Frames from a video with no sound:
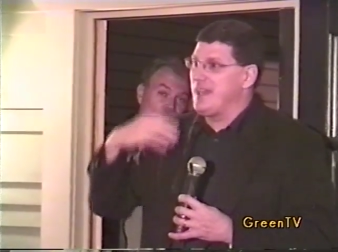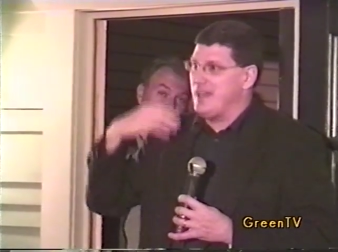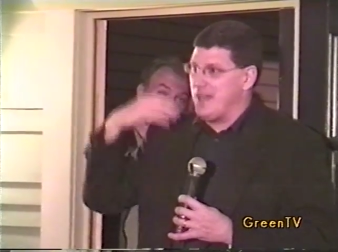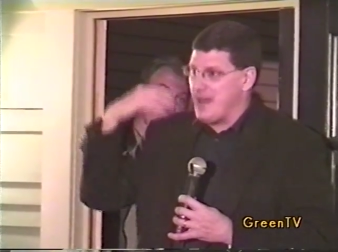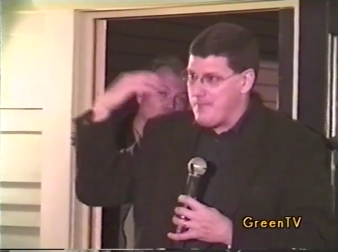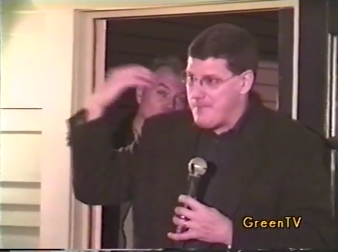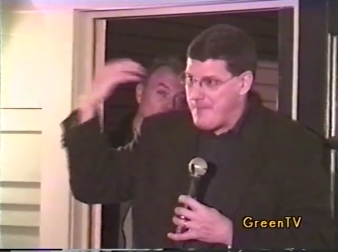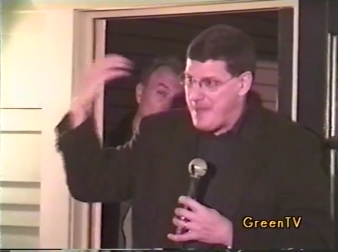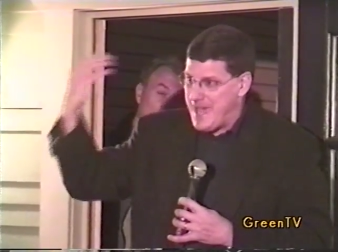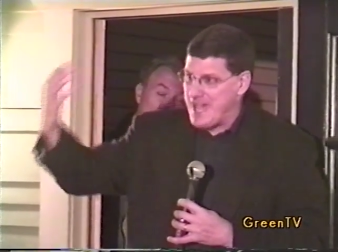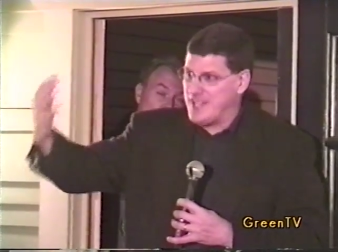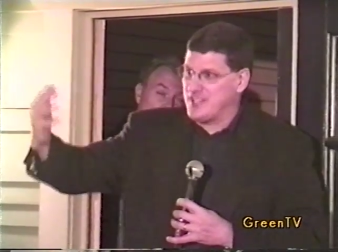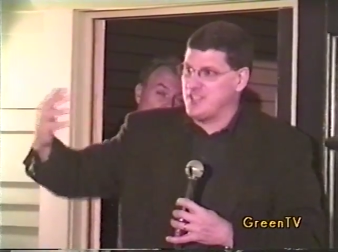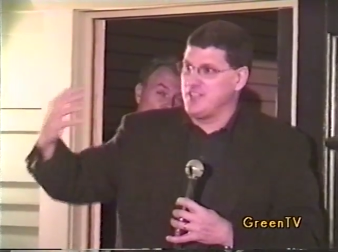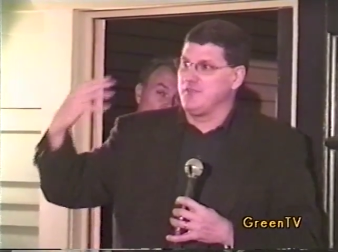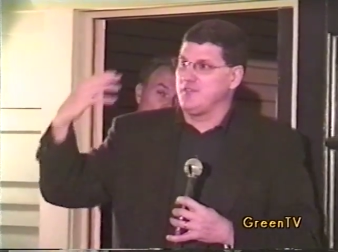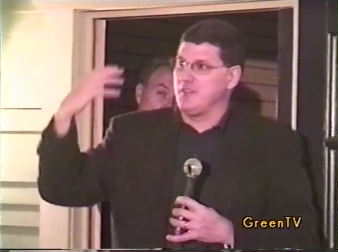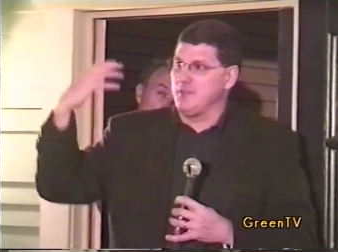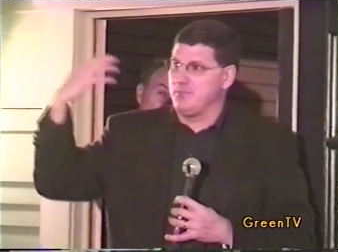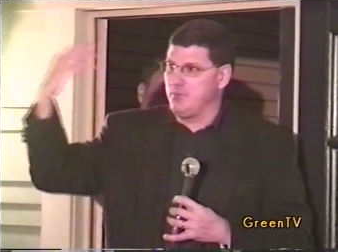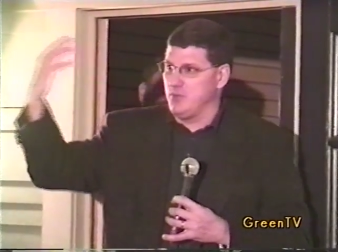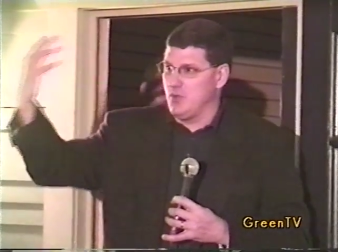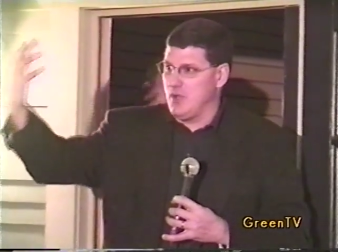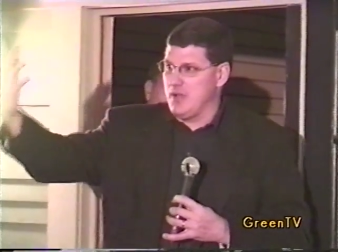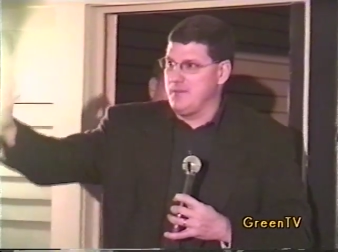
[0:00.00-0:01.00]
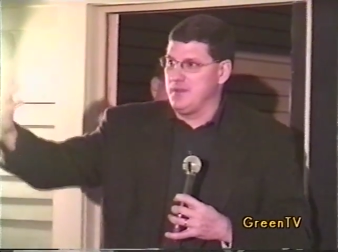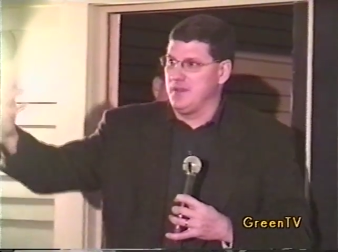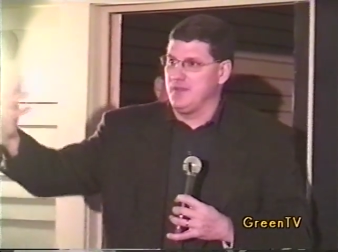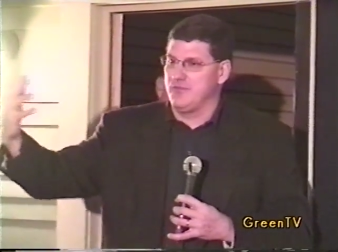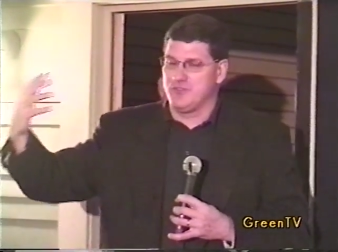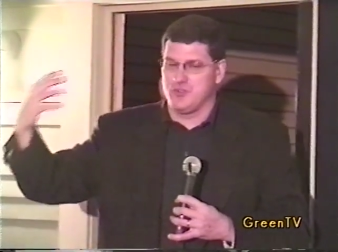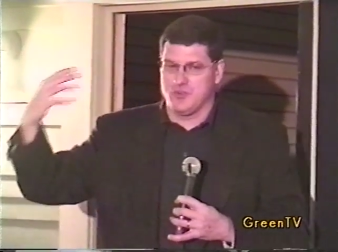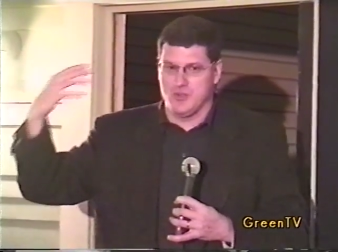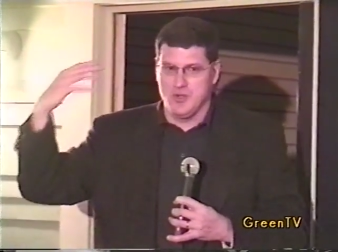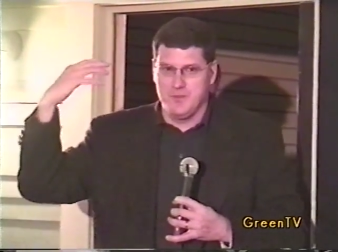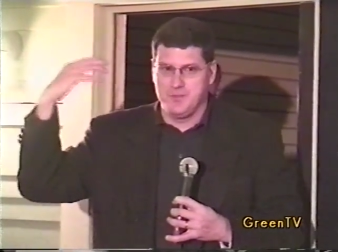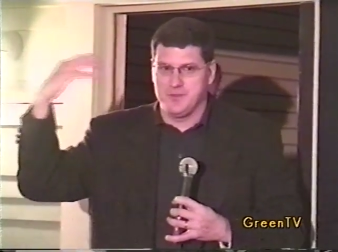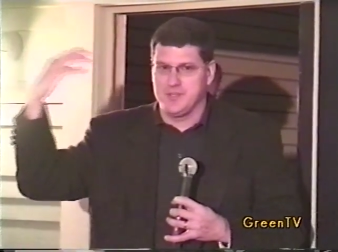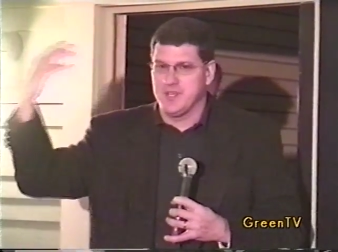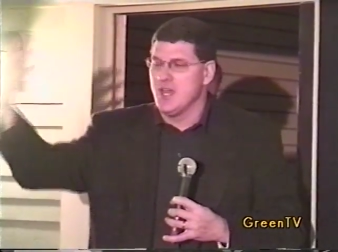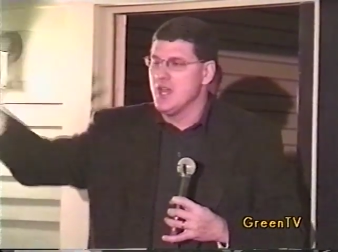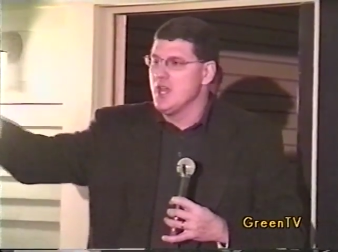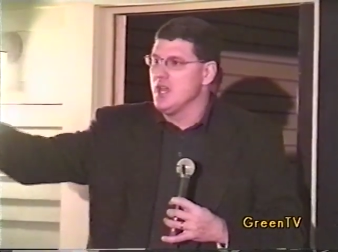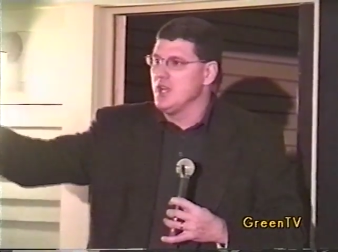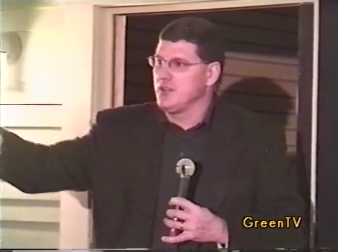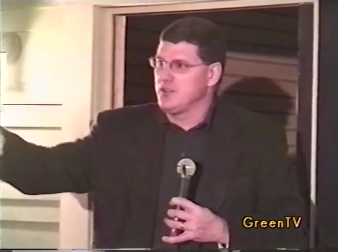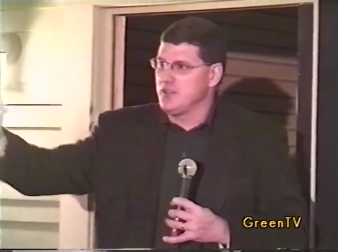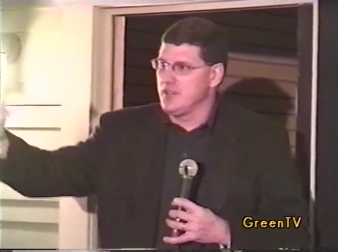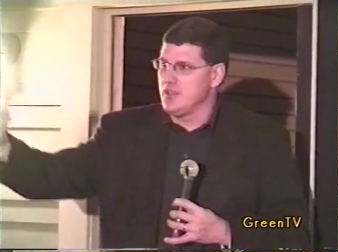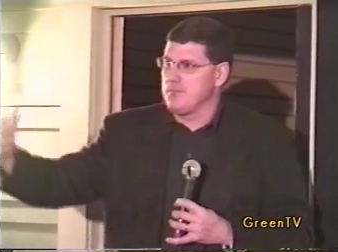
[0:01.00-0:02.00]
in a massive deployment of troops
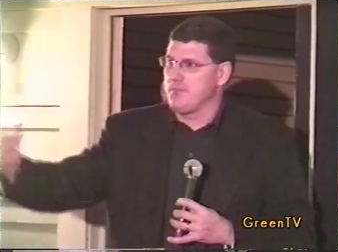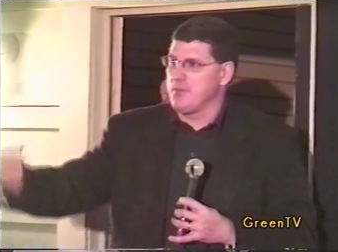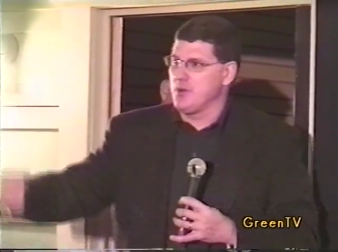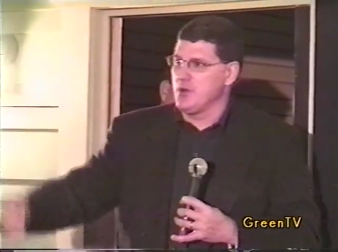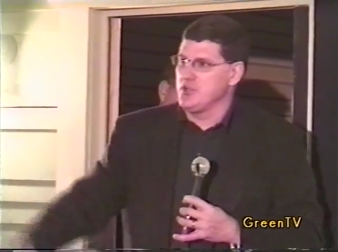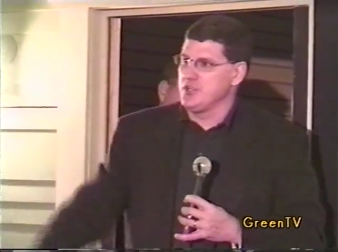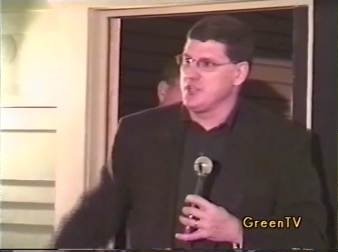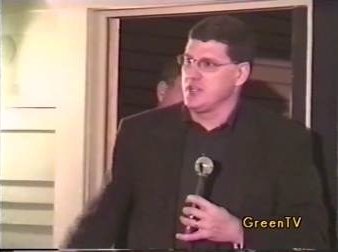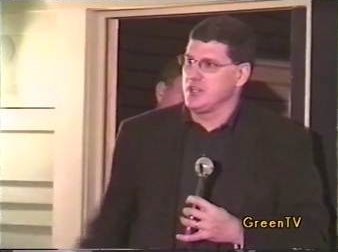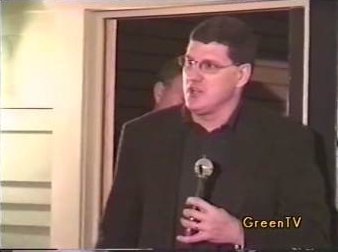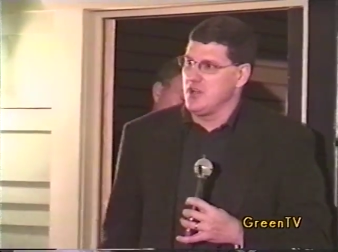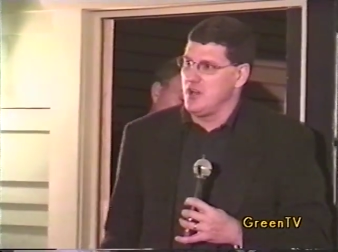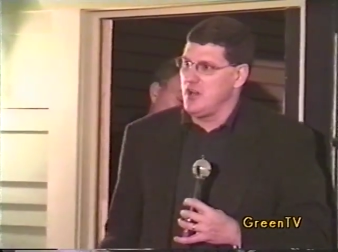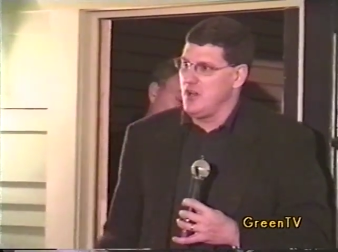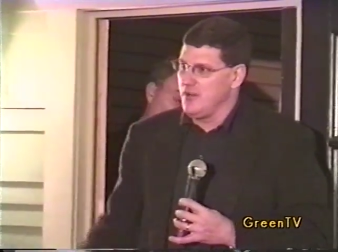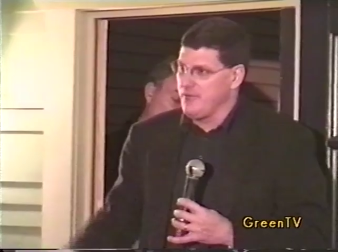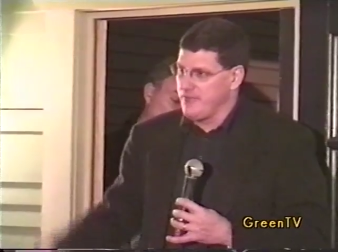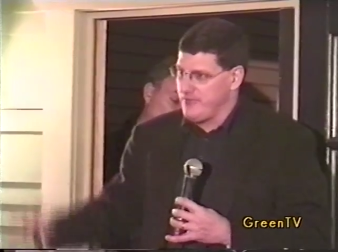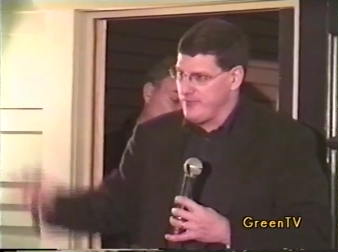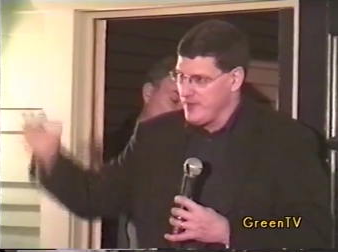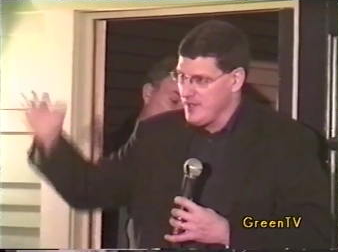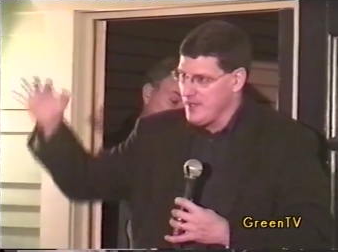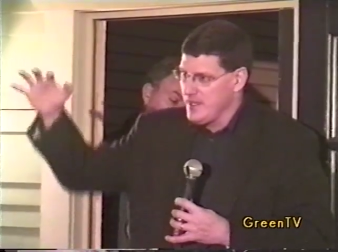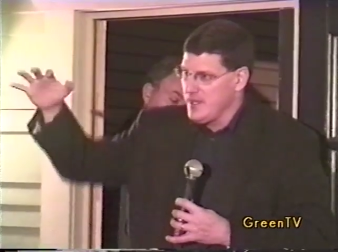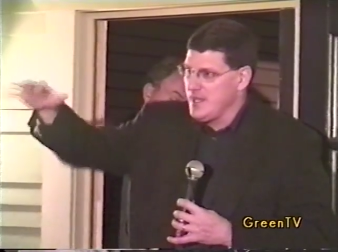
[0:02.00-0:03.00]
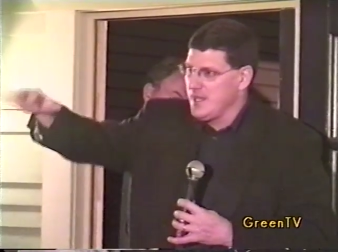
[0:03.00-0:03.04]
to the Persian Gulf